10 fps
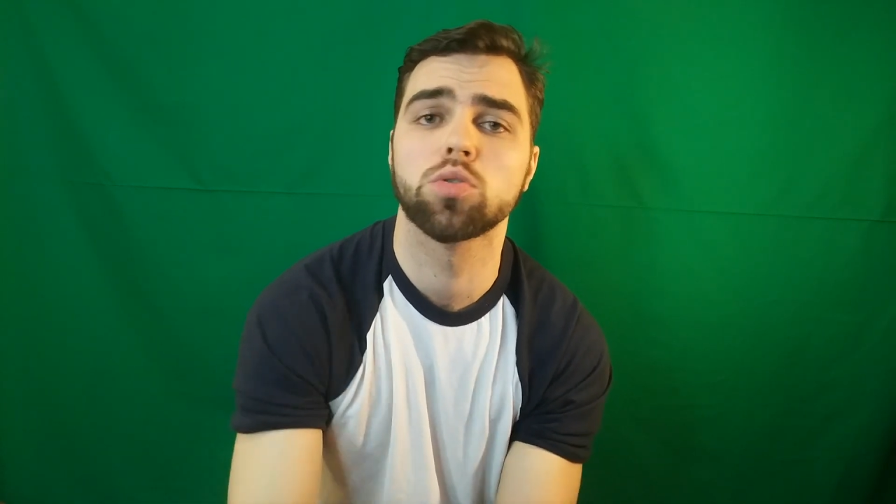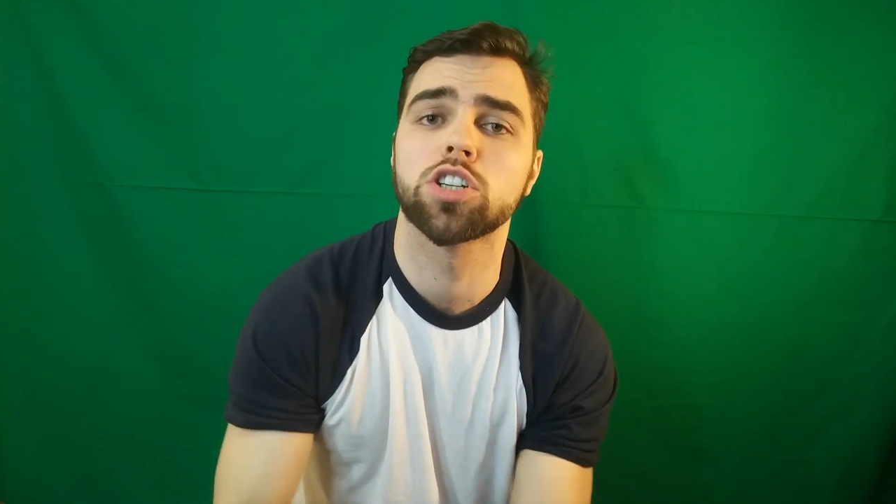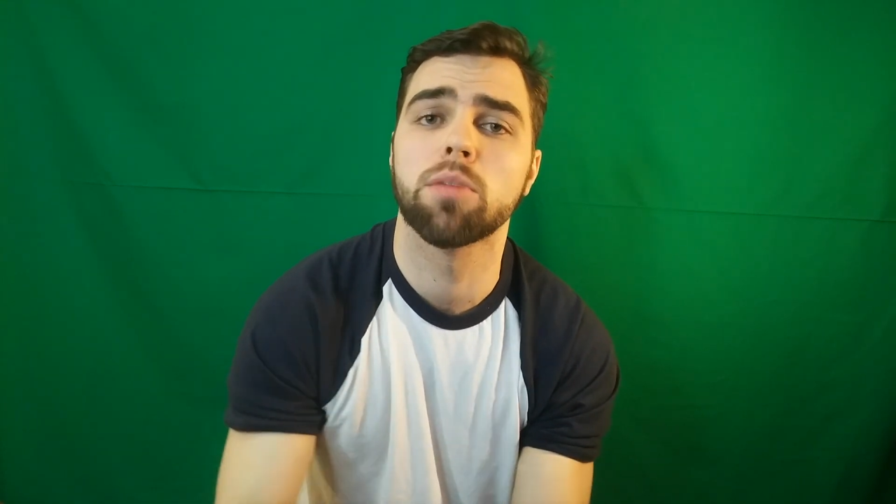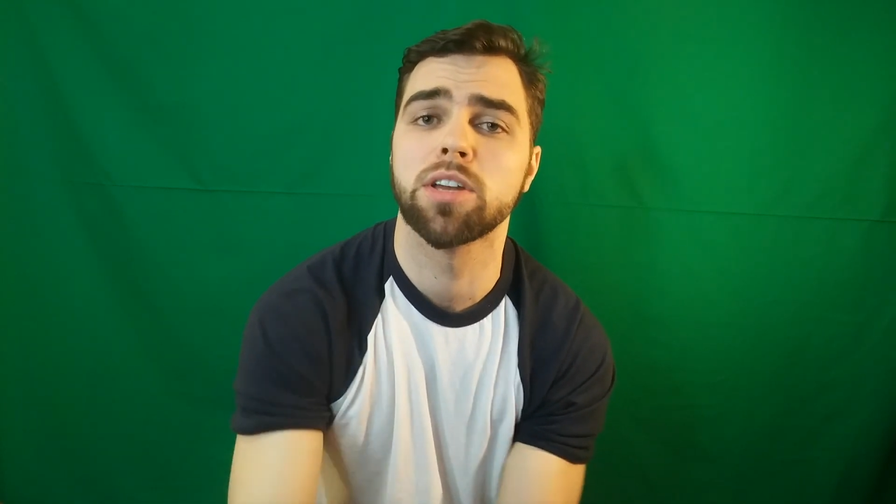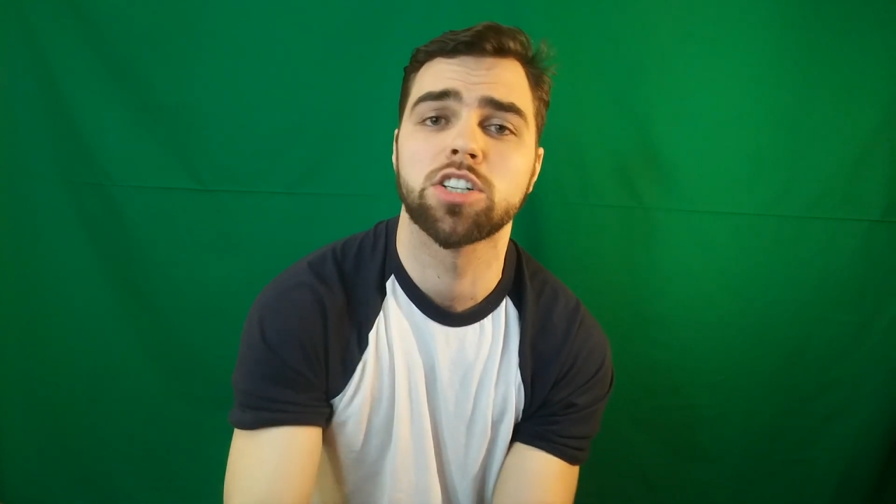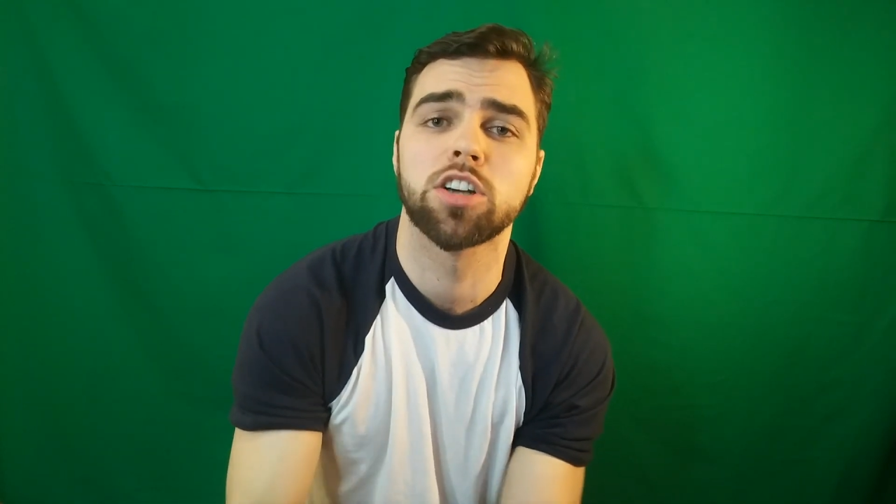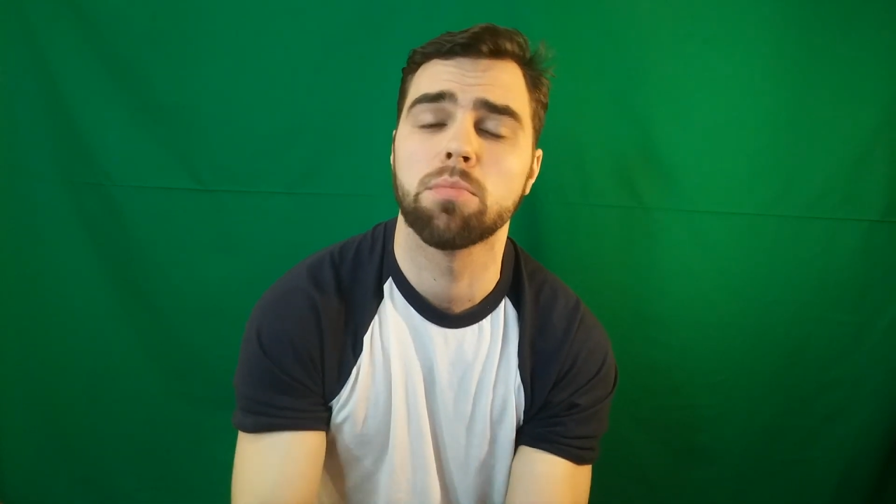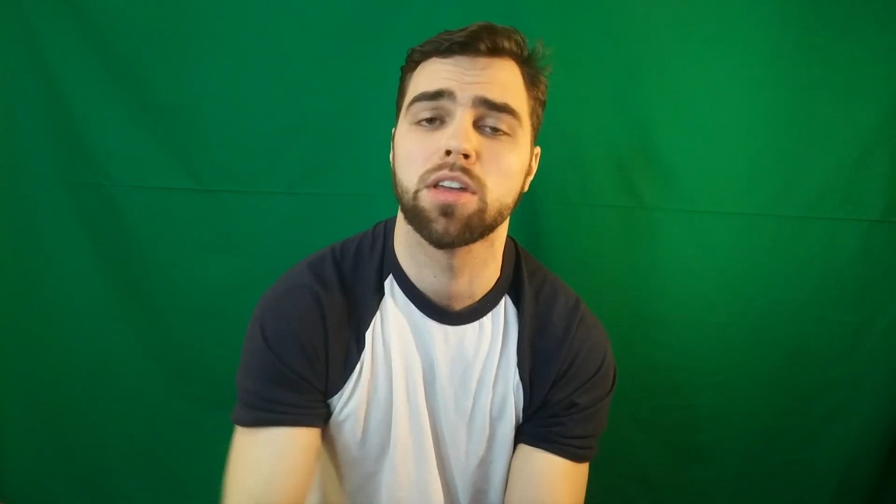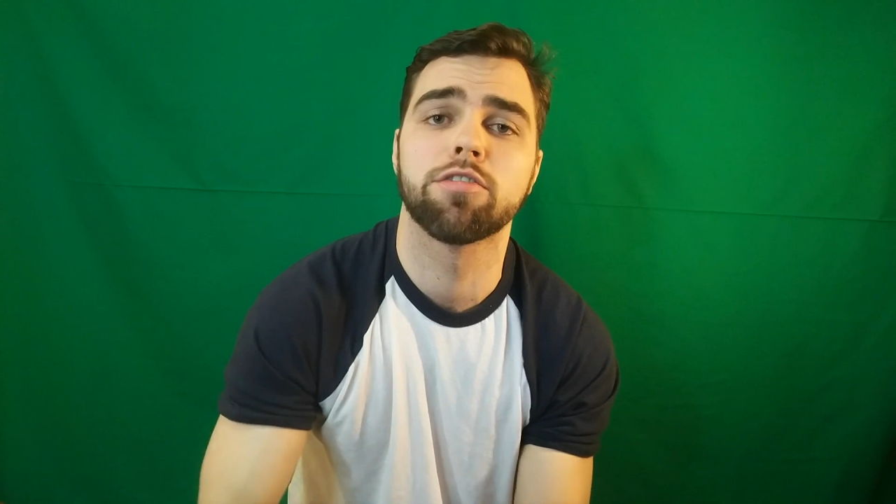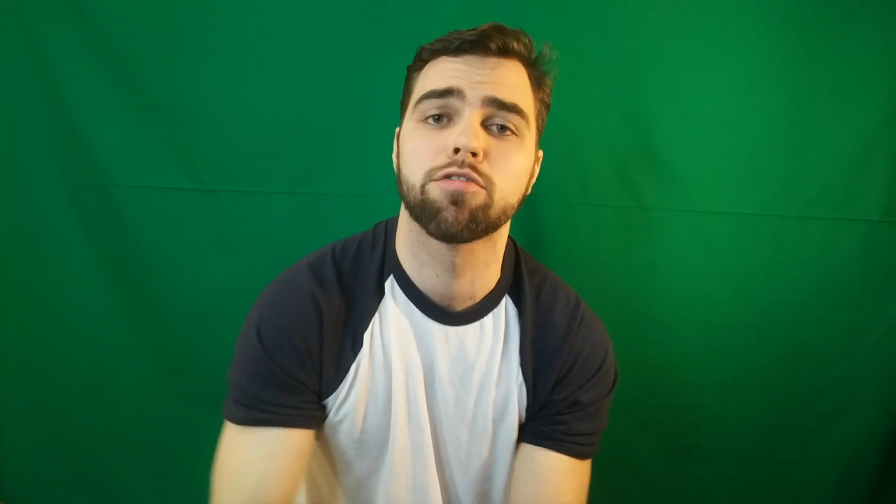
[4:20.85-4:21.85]
chummy
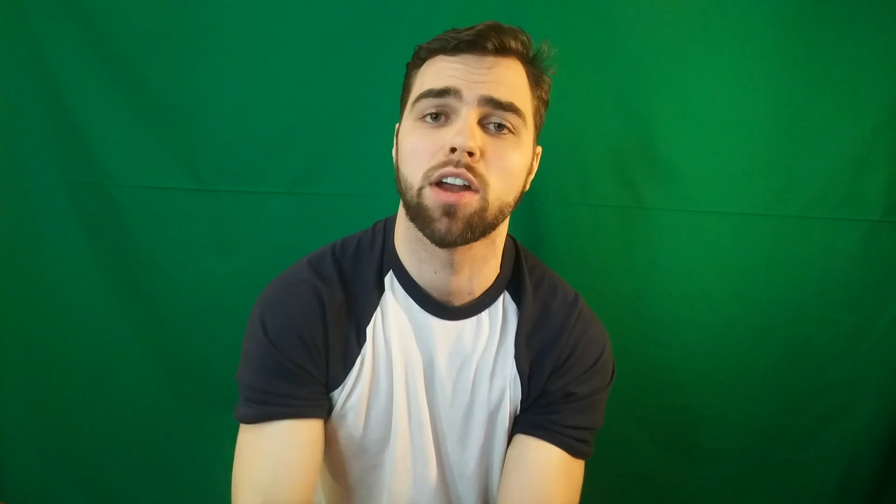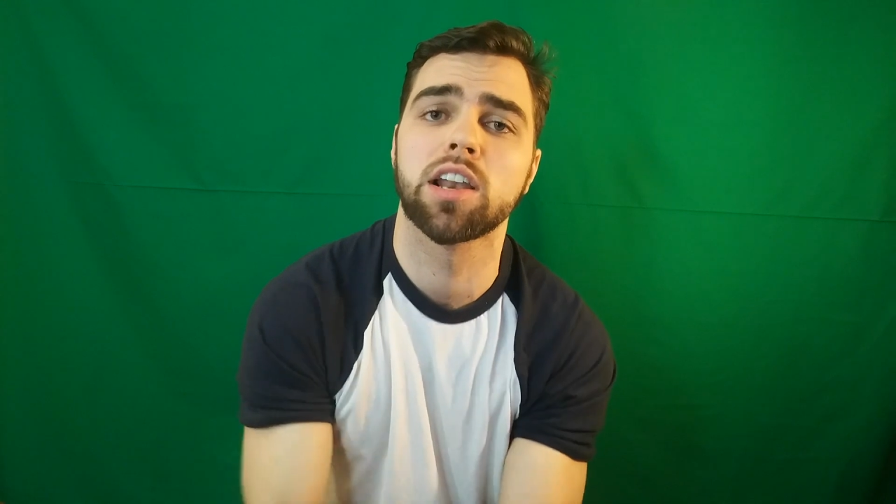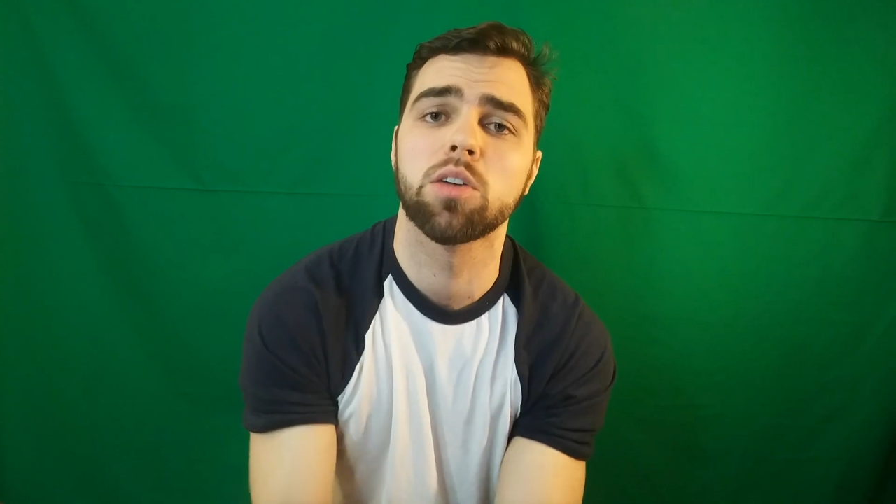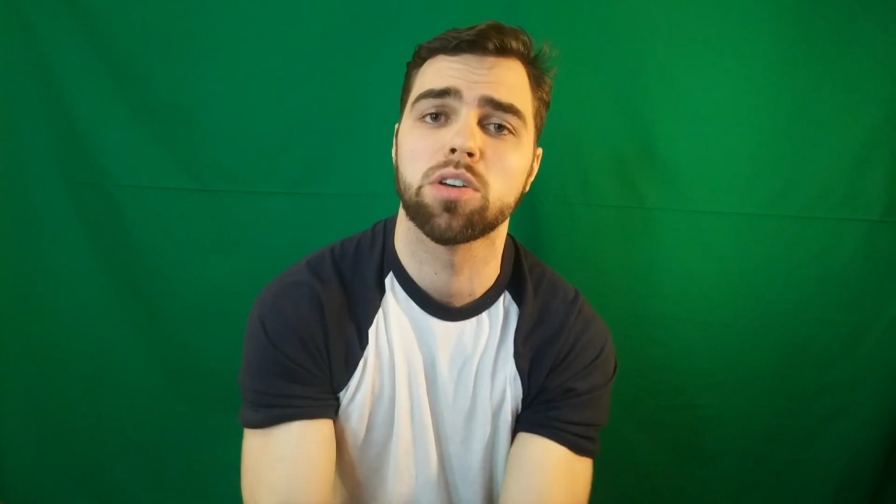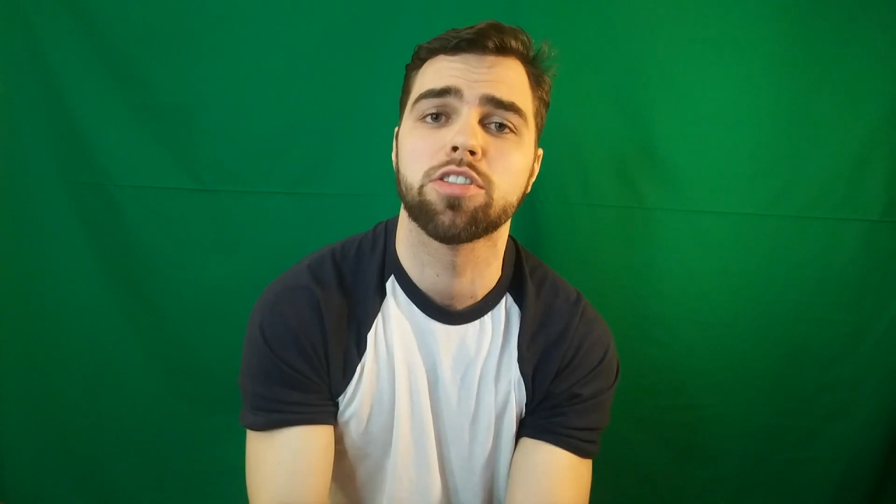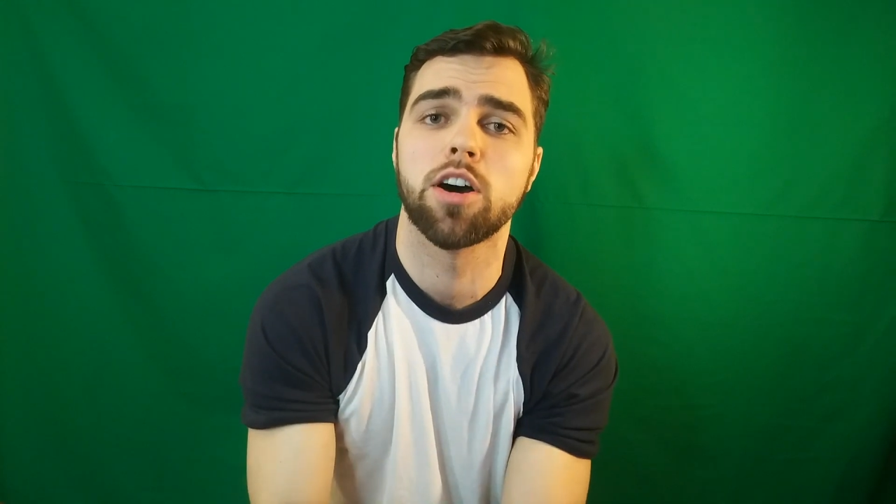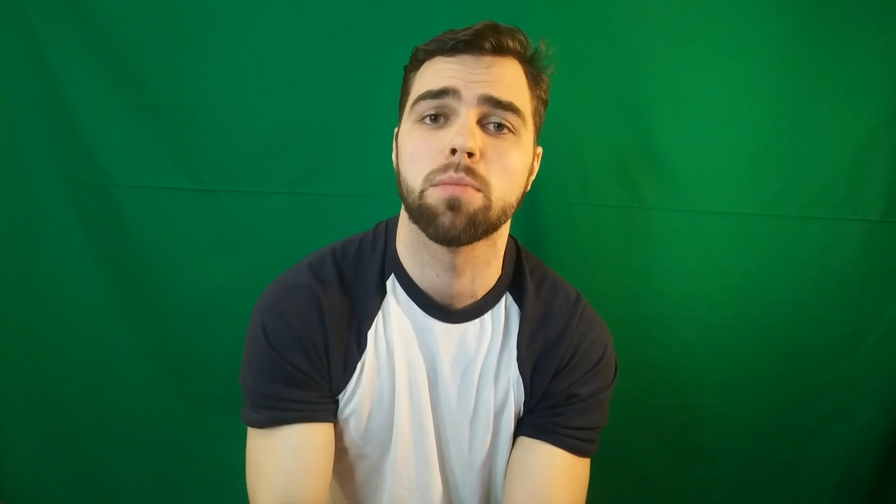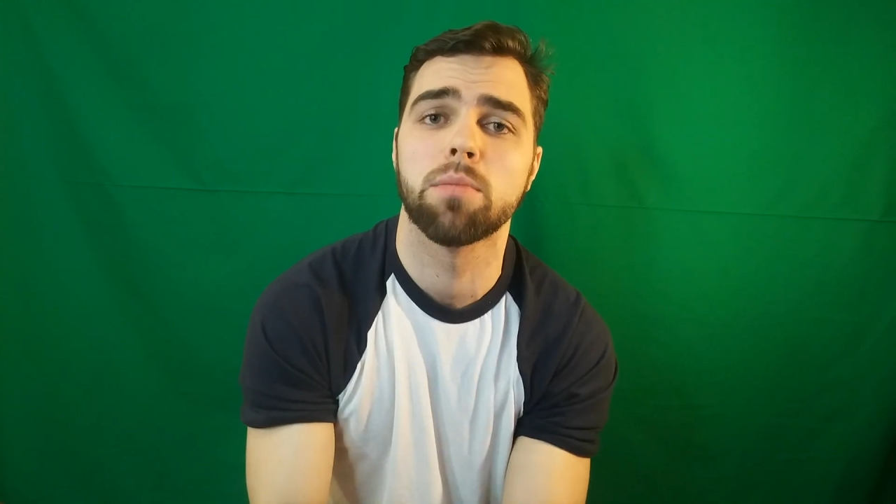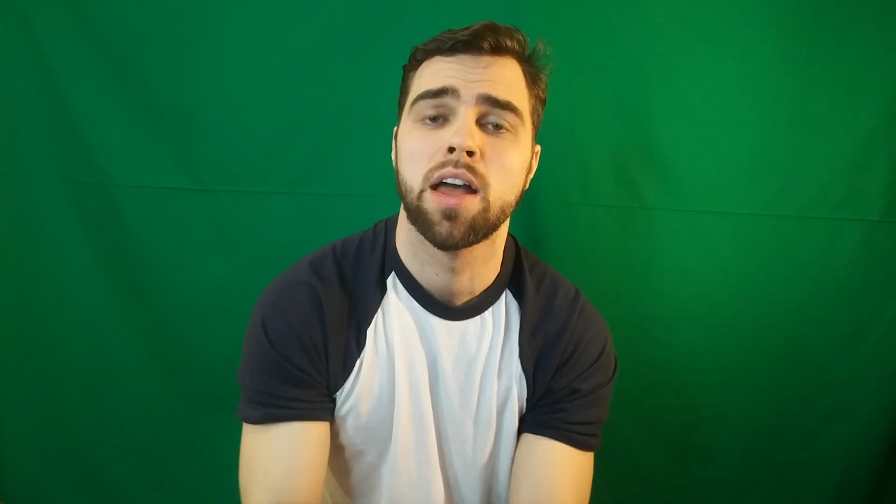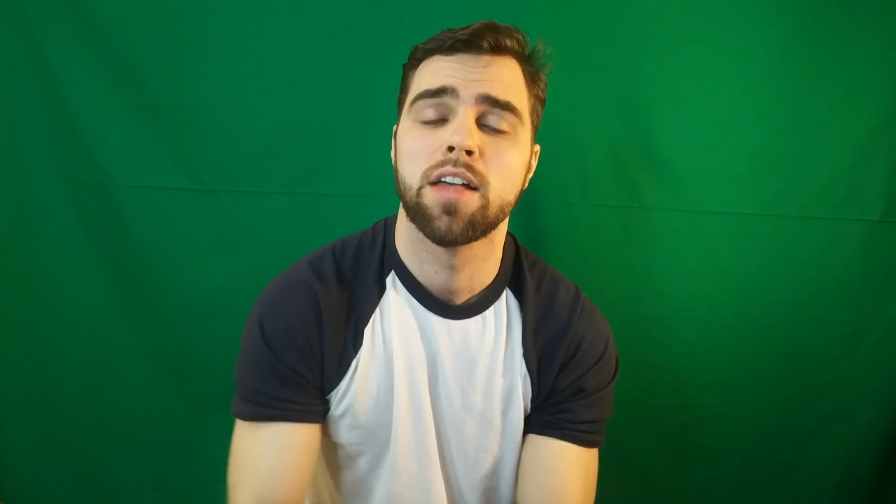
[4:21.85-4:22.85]
chummy and friendly with them